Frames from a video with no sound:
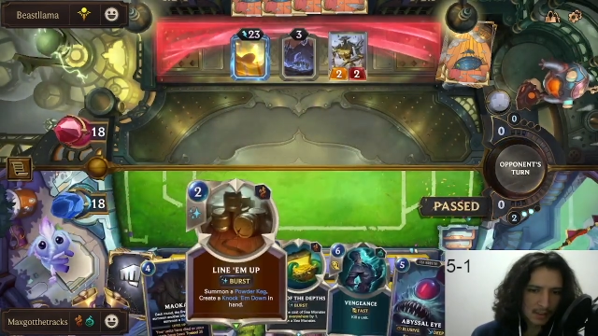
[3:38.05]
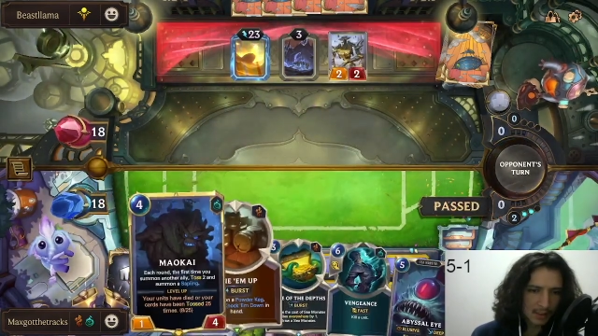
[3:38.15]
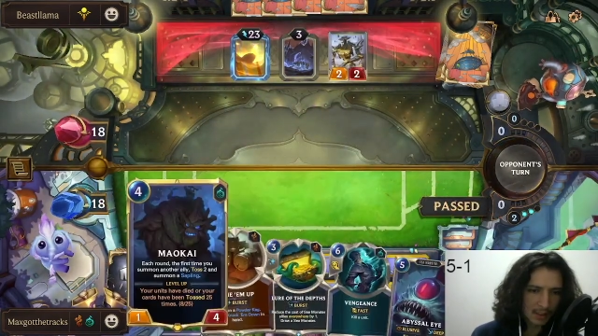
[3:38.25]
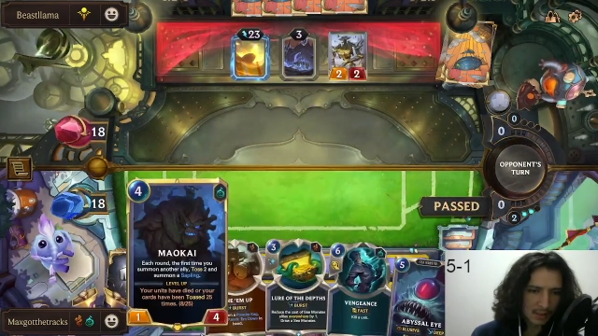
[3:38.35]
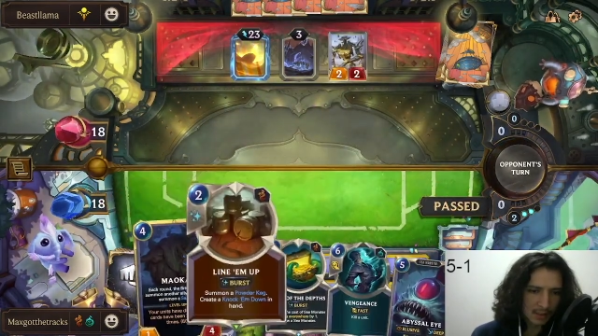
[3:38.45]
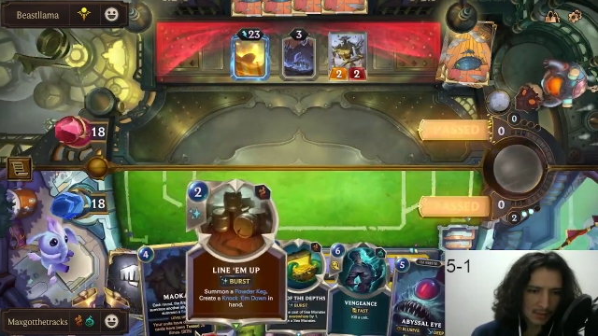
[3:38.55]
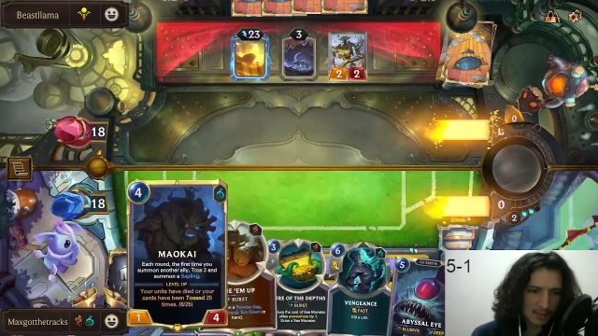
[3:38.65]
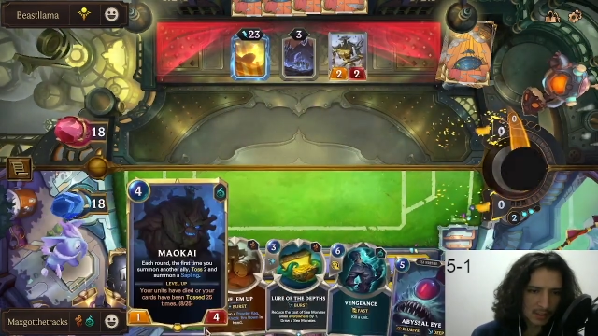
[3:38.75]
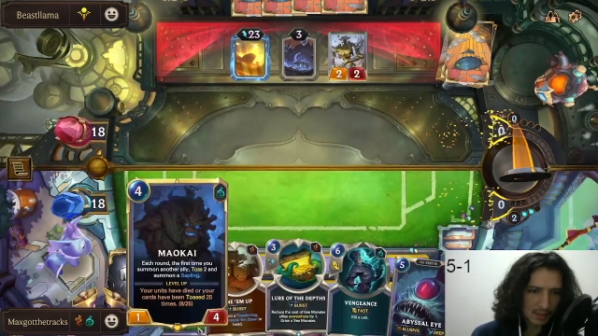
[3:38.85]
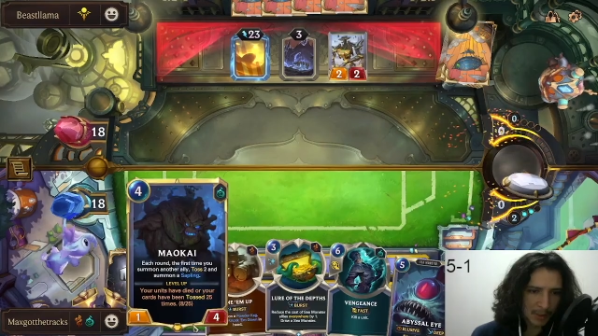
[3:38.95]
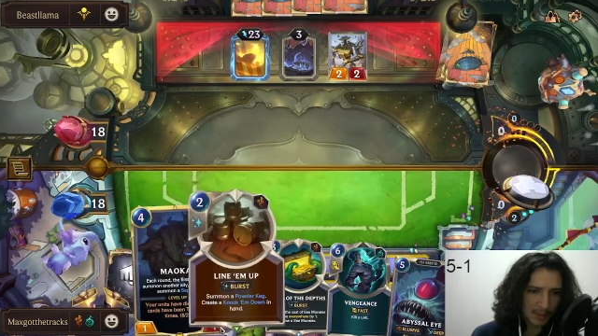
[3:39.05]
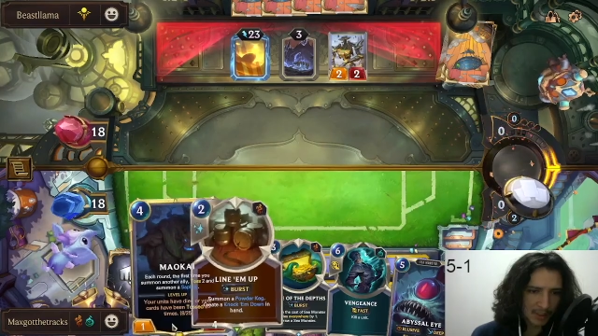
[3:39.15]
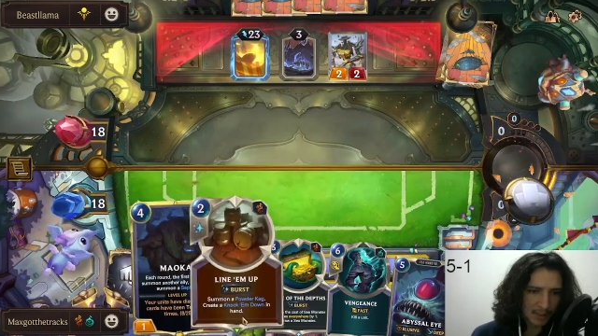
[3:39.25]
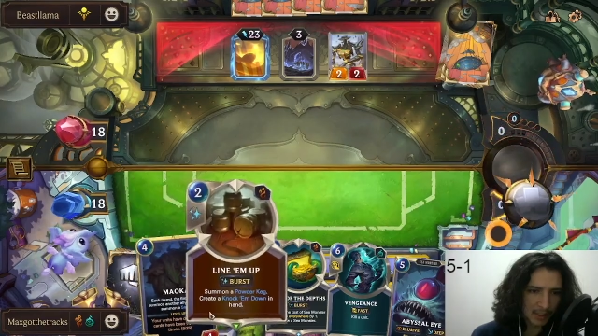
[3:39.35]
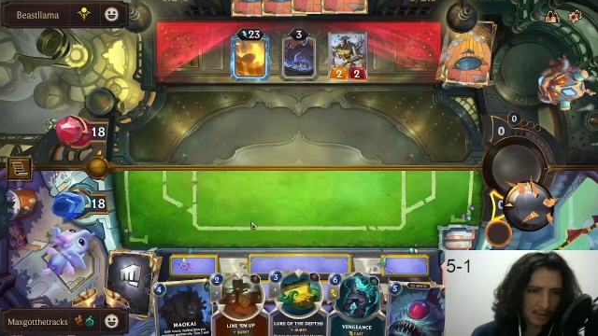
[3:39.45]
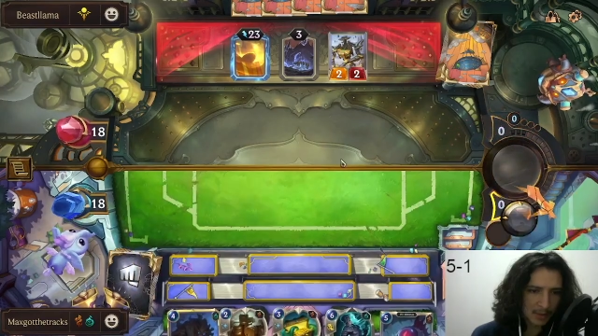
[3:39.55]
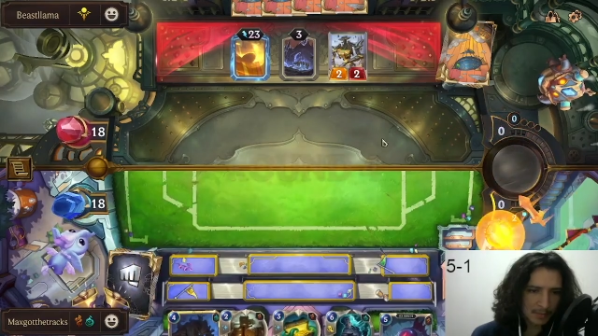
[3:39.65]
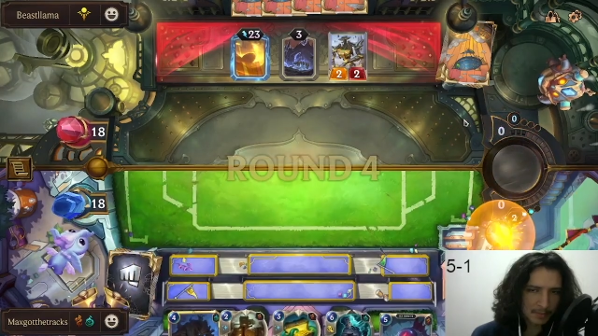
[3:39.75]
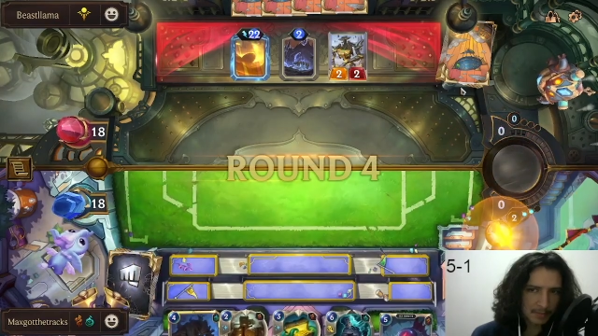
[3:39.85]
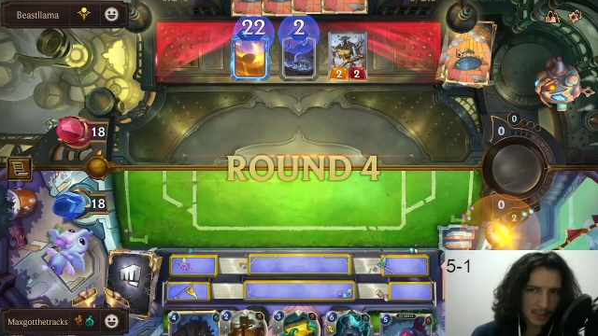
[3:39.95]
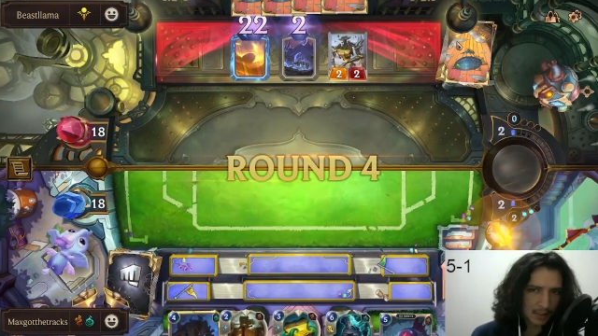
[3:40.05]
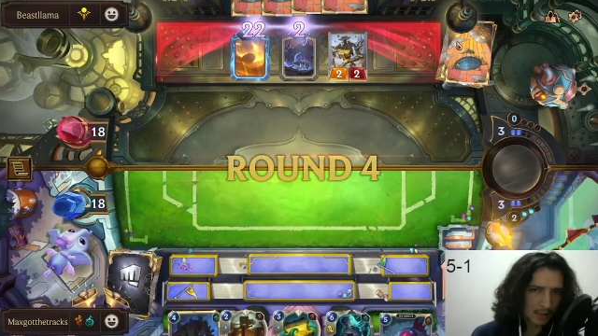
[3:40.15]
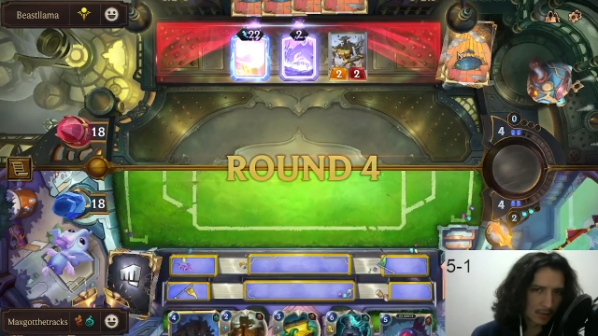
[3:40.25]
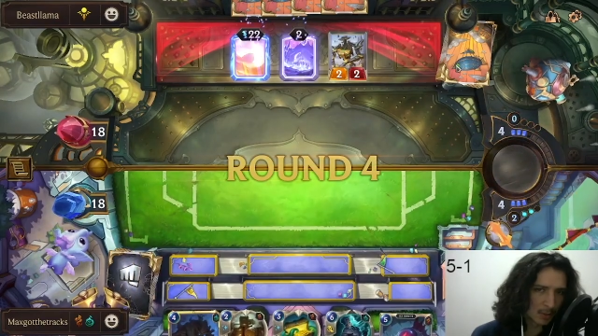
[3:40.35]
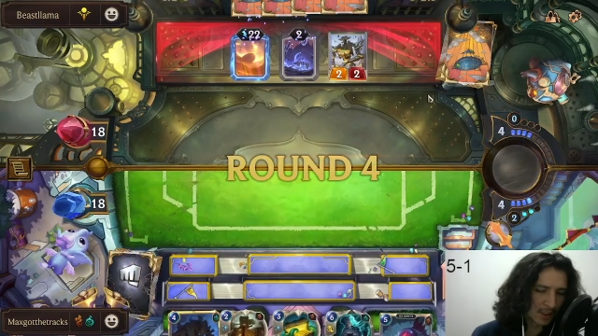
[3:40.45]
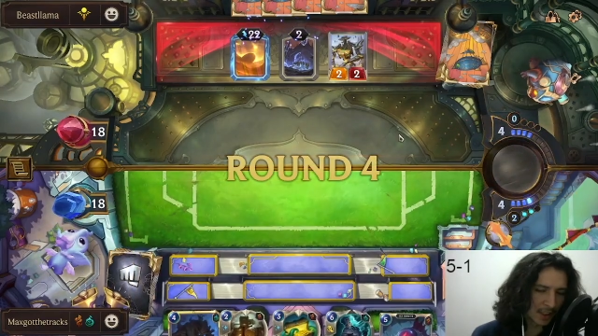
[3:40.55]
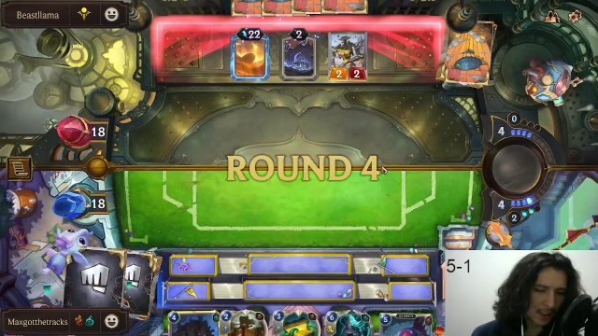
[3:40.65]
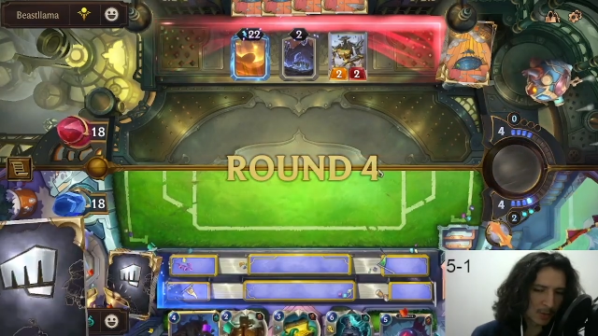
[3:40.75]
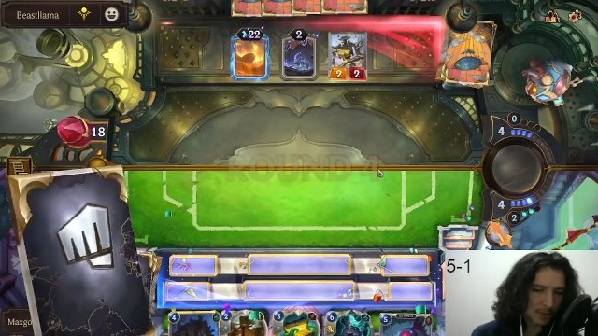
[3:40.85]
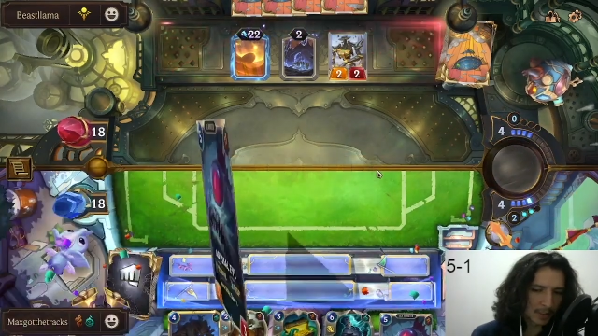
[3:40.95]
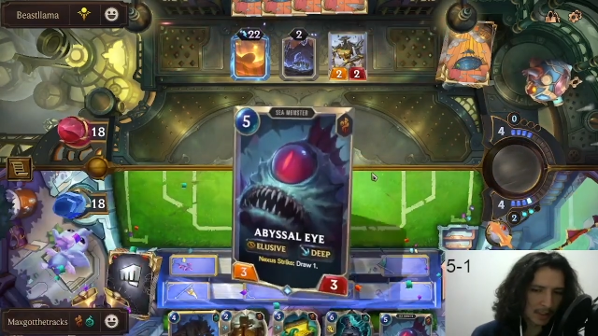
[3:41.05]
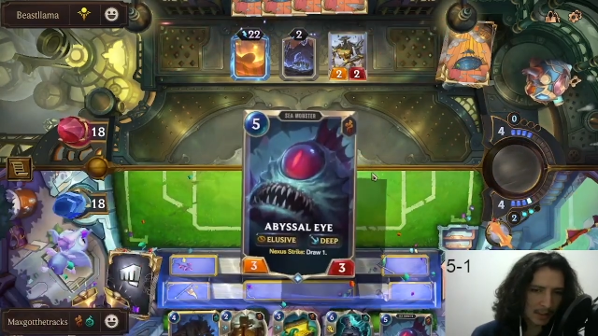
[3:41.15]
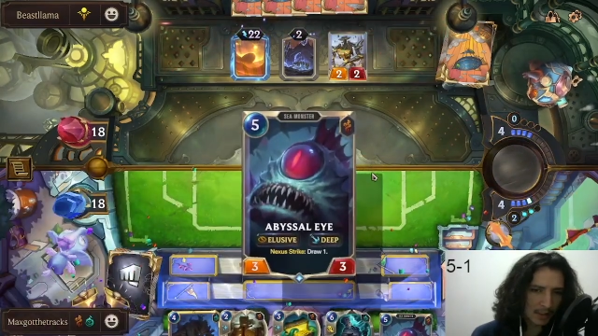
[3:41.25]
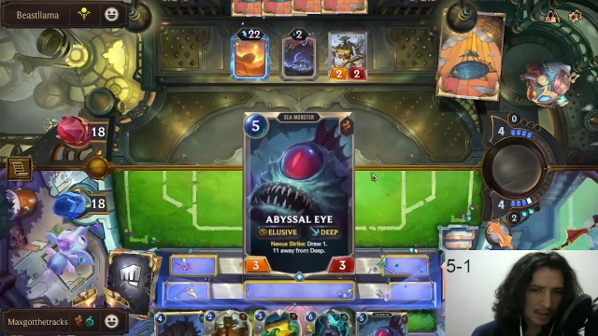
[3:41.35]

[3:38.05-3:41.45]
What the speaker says: Next turn we just Maokai line them up, and we're pretty happy with that.